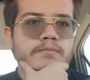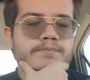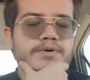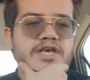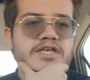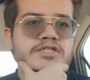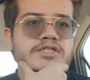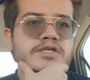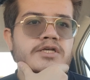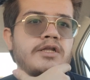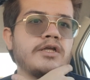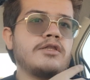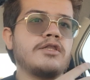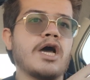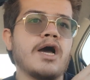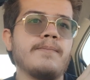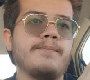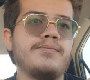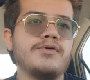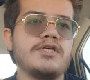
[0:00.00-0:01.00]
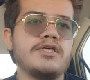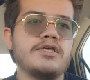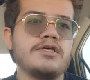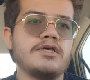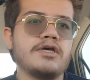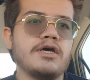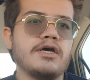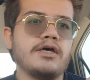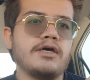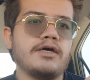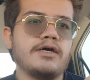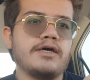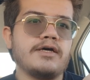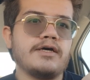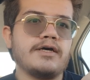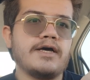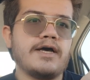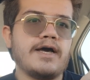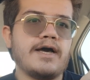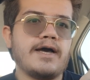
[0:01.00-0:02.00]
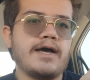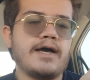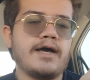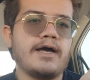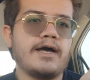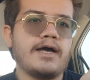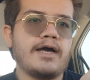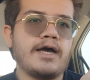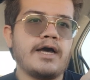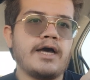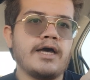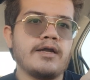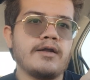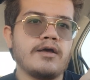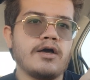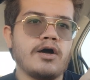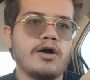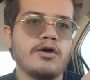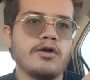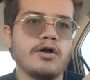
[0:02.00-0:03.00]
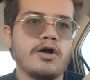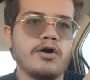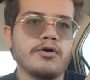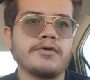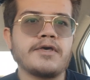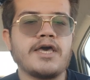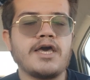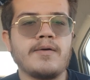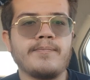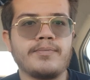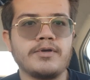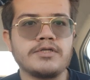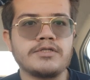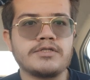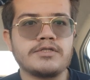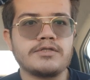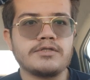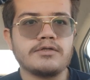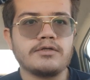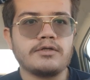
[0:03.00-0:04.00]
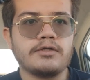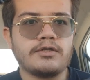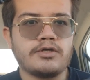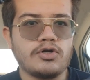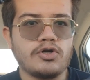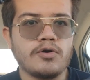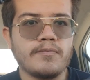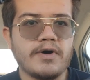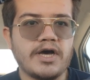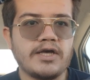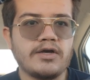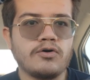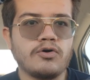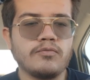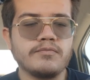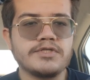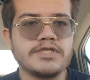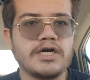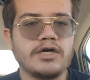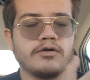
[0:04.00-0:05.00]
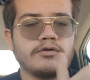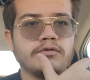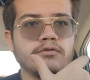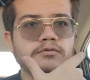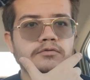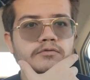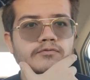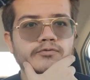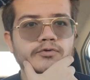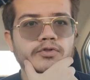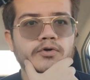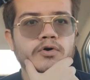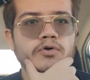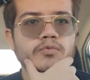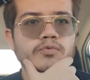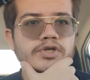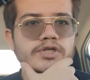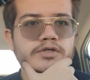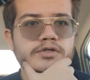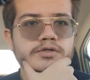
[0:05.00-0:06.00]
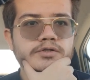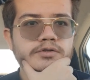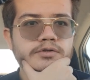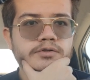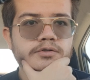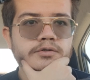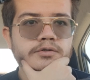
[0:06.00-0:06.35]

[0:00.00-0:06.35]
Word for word: basically not be at on, on campus here in my hometown for the whole week.